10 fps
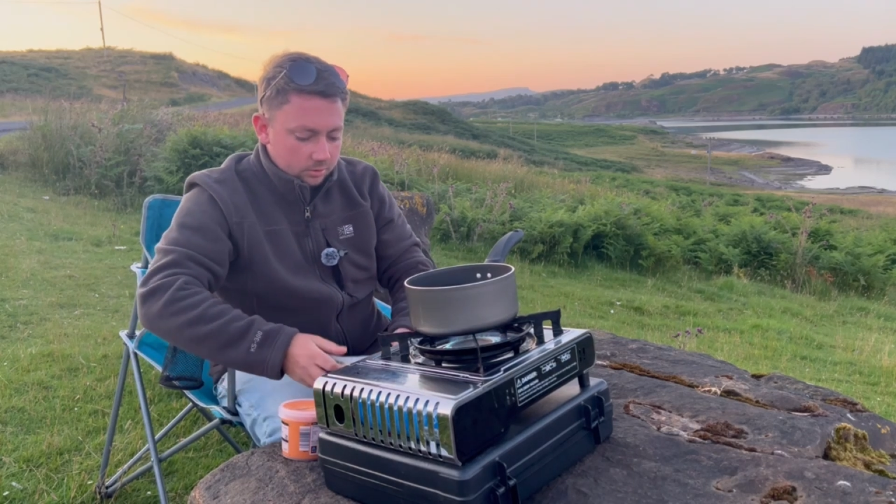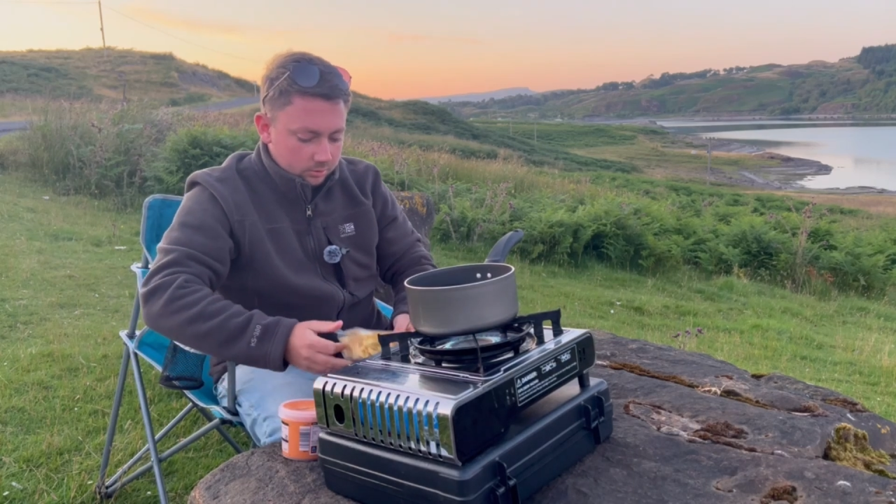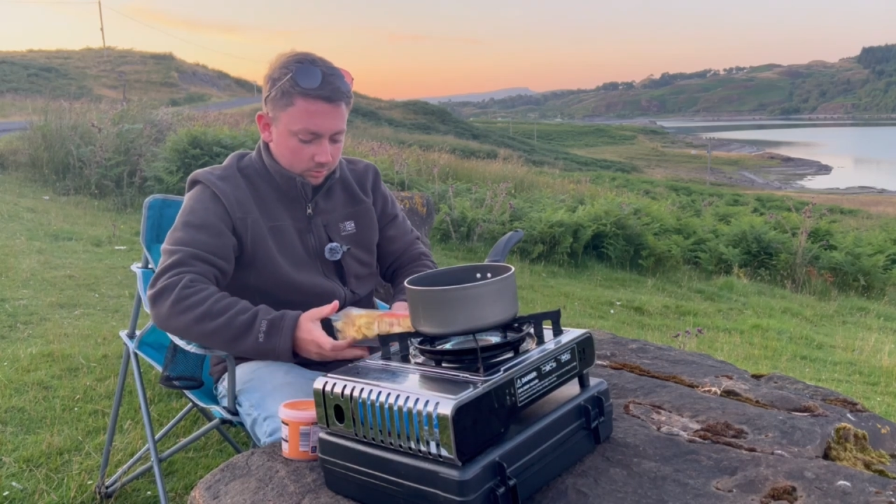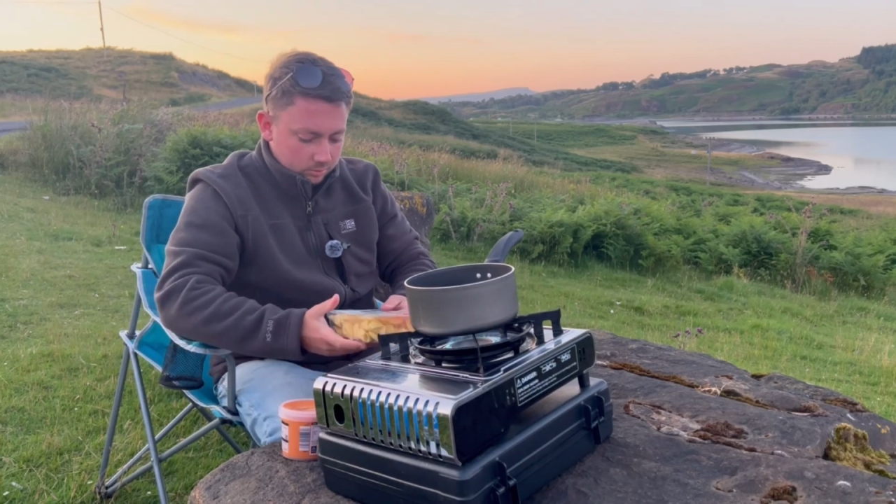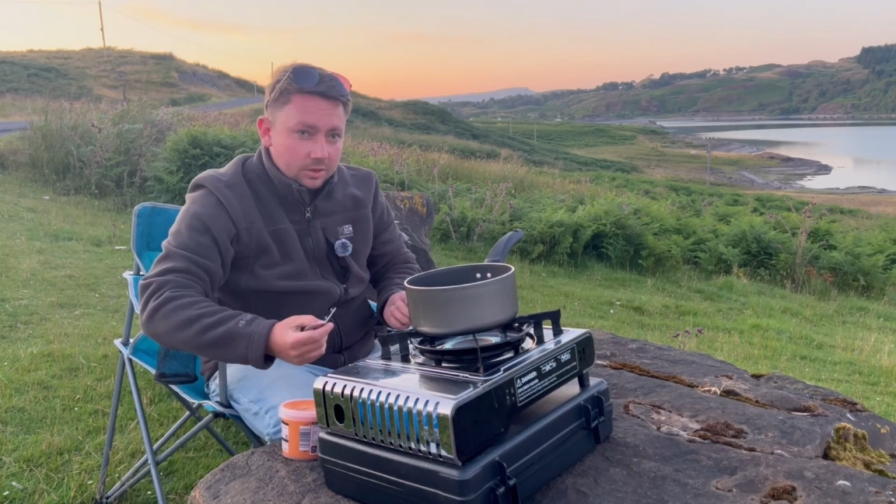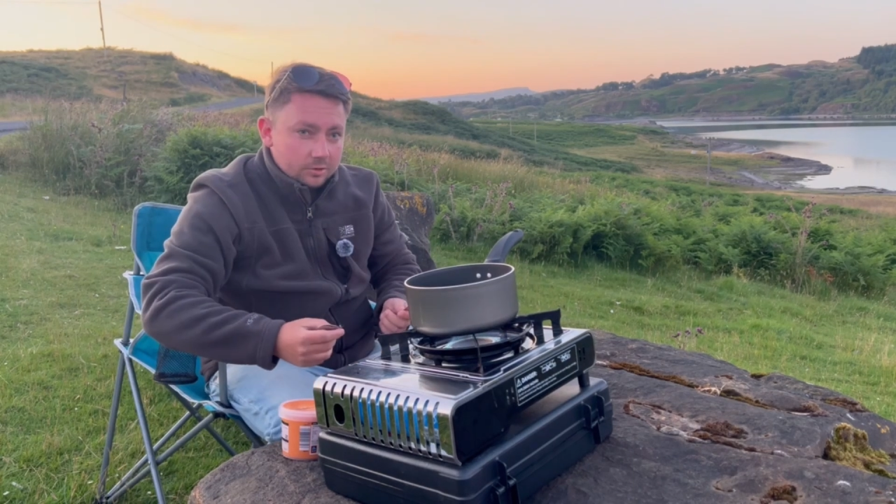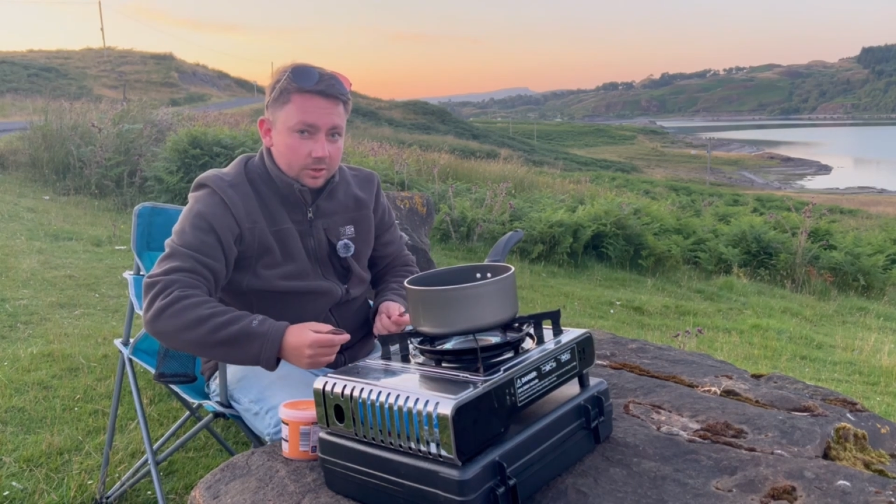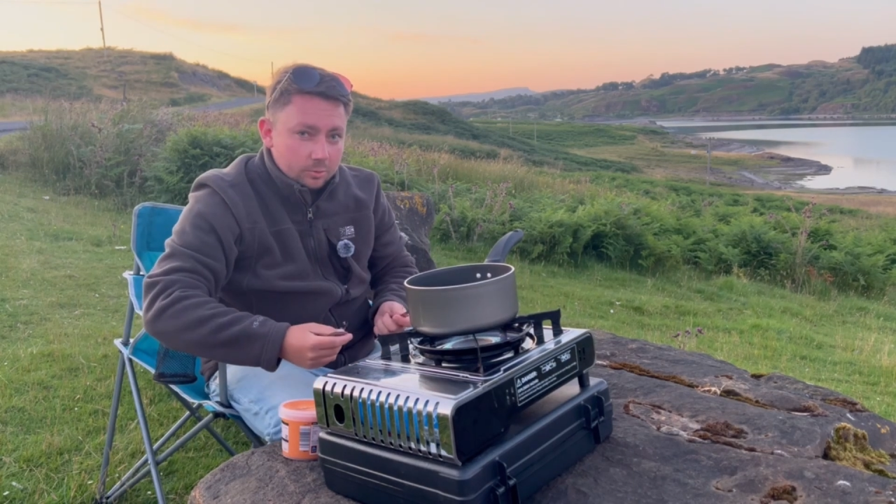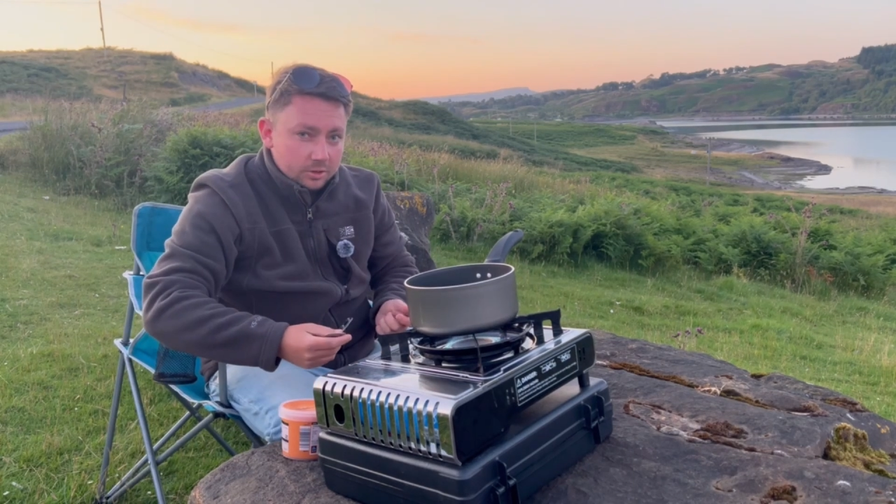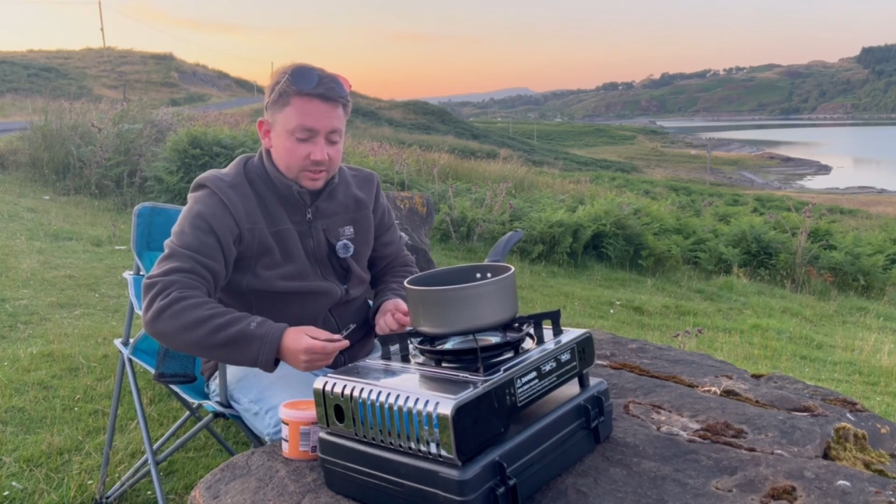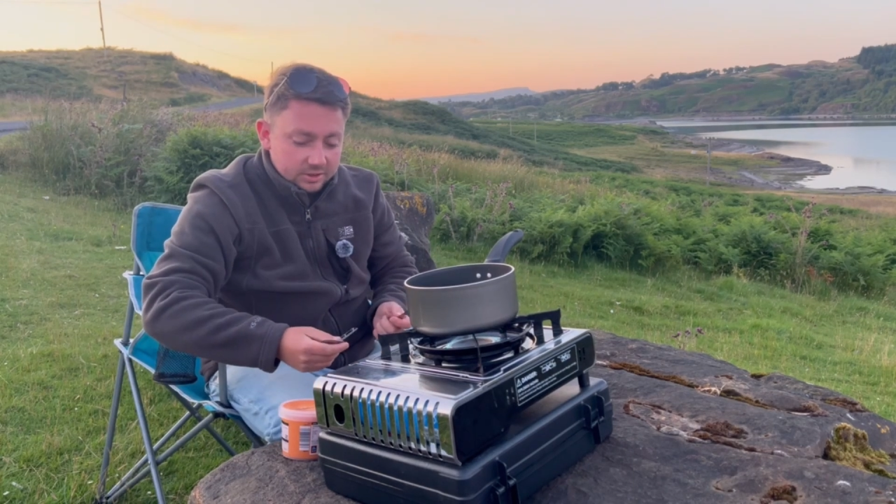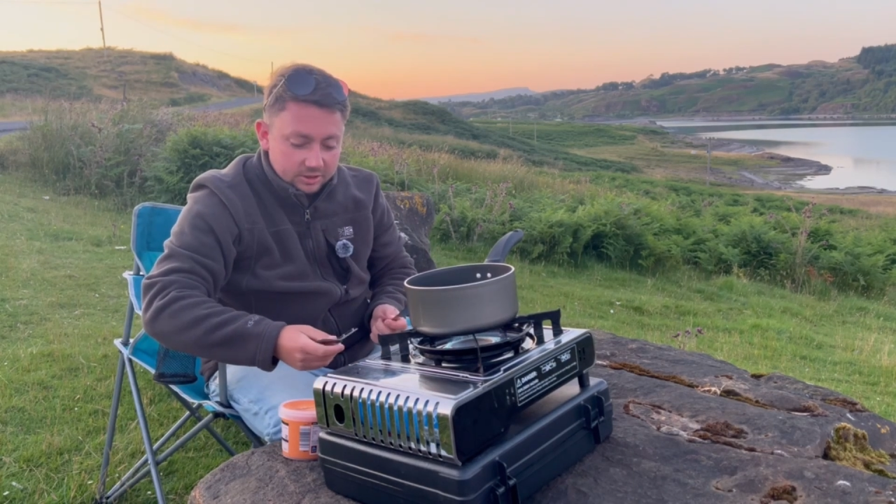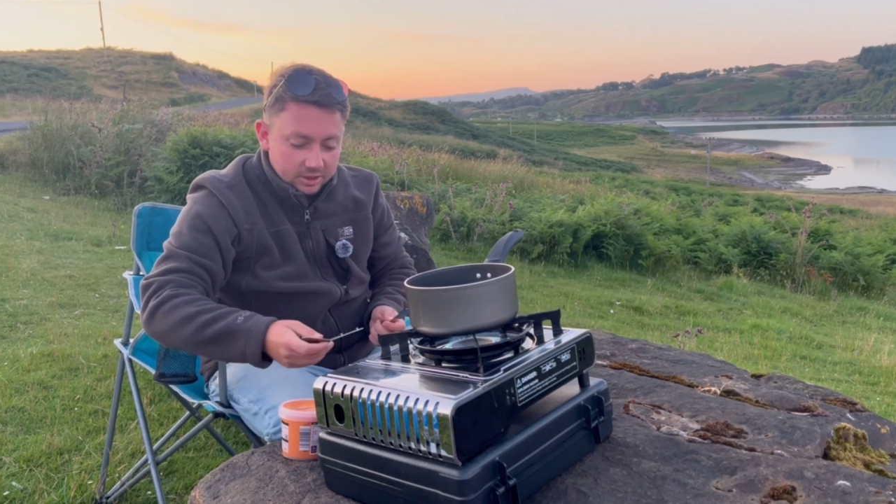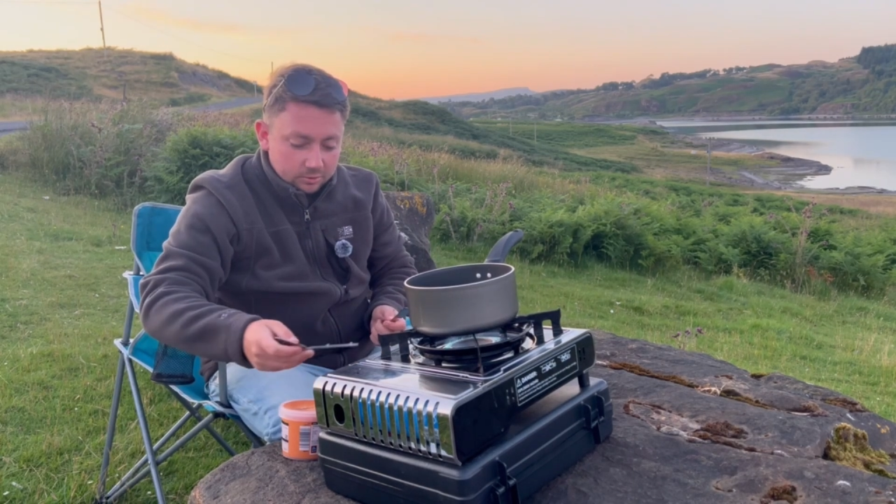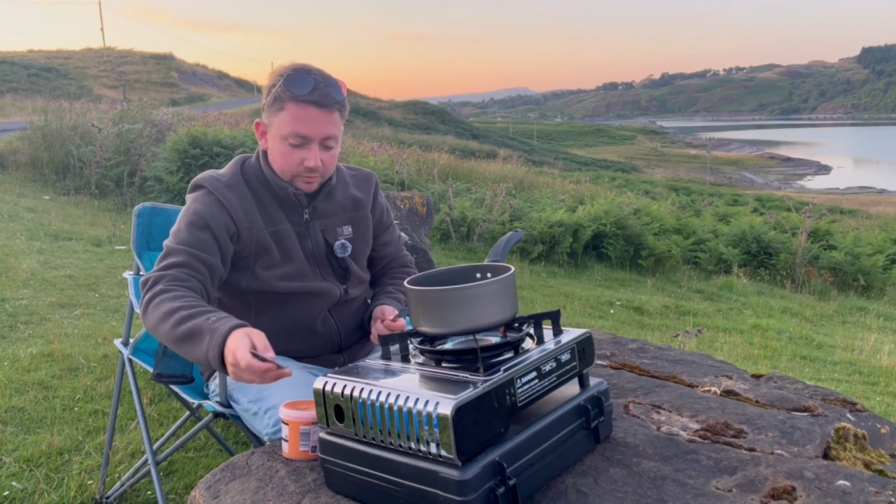I know you watch this
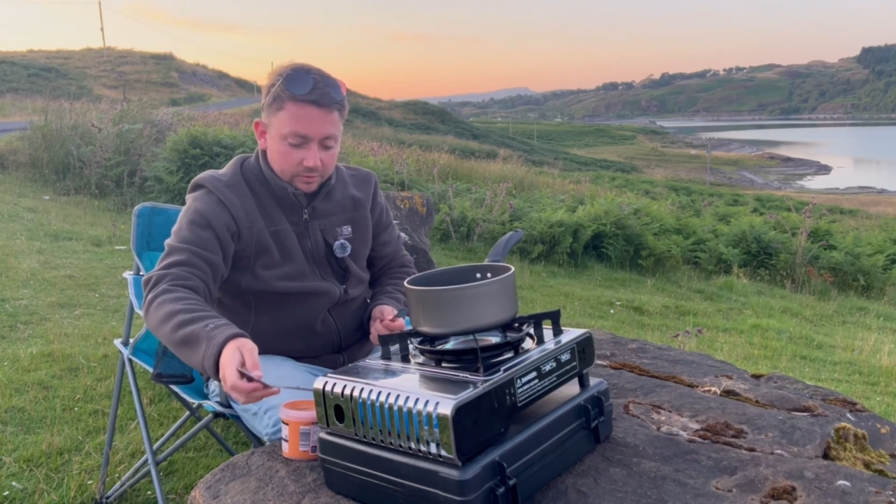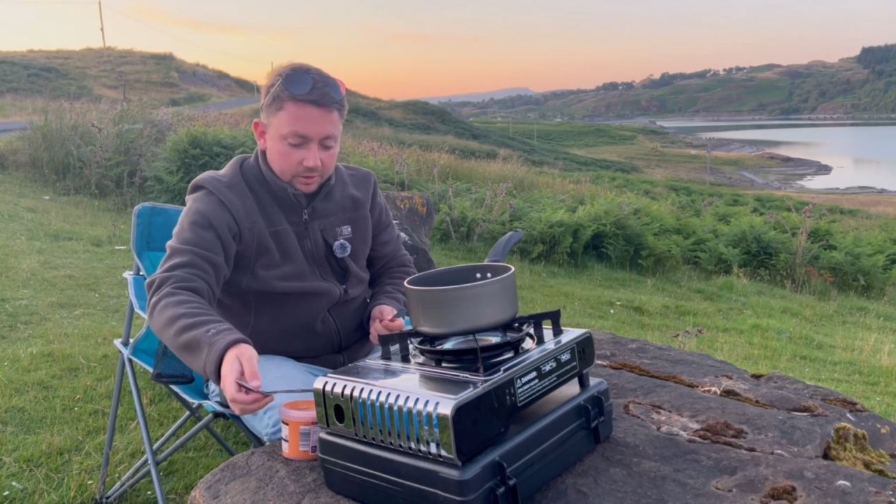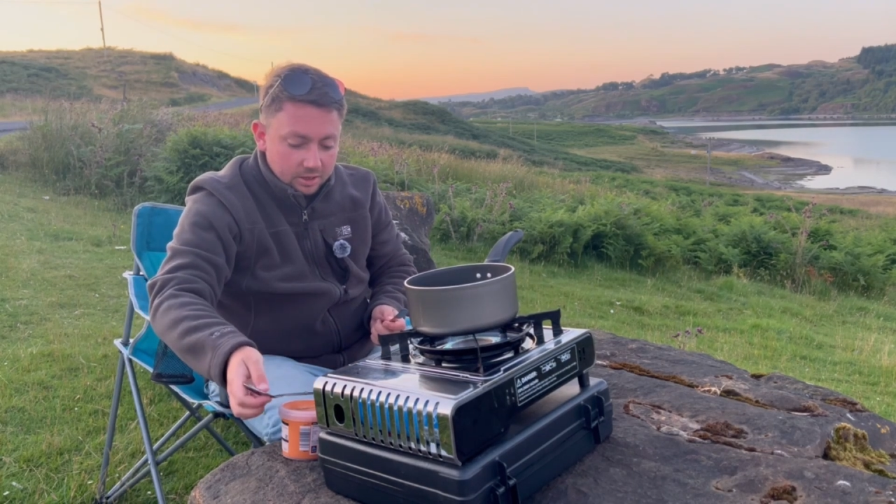channel for the